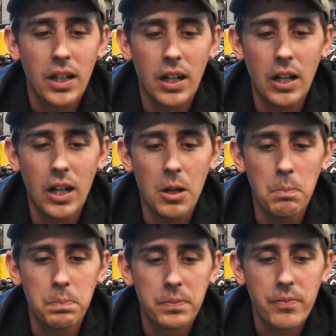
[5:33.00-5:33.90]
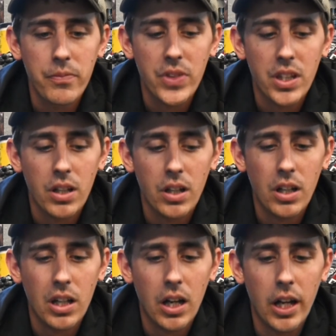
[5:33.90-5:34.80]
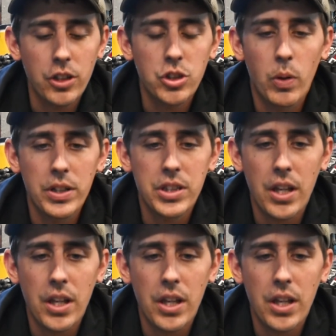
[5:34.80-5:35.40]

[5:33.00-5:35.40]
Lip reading: I also want to